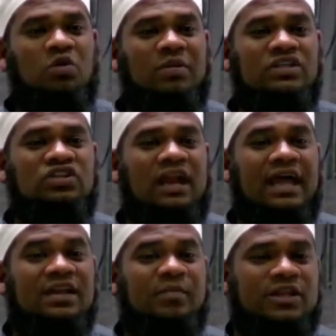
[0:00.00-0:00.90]
how do we make
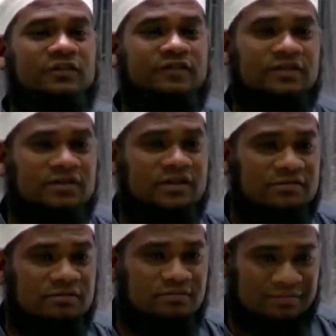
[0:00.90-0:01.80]
salah in the
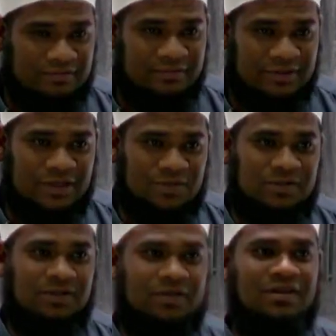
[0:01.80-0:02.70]
battlefield.
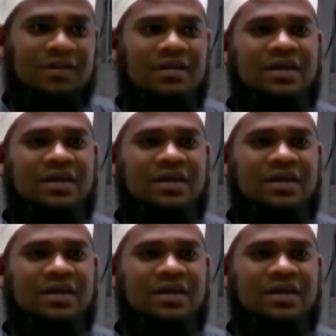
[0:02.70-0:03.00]
Okay?